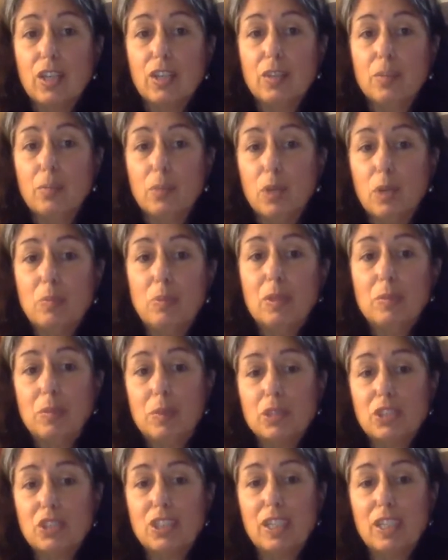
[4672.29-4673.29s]
more people
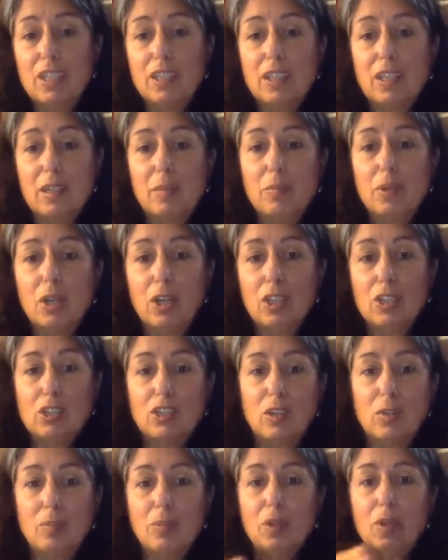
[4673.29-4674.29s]
cycling, but
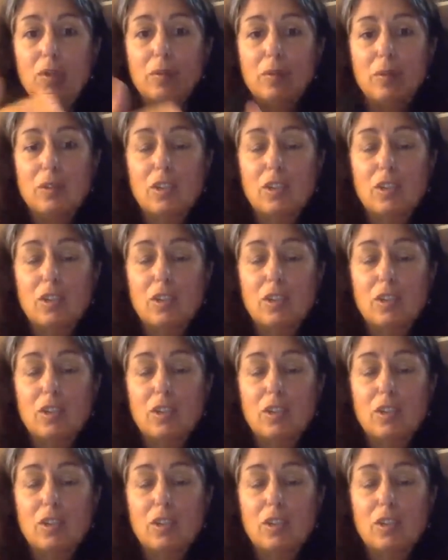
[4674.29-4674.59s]
also more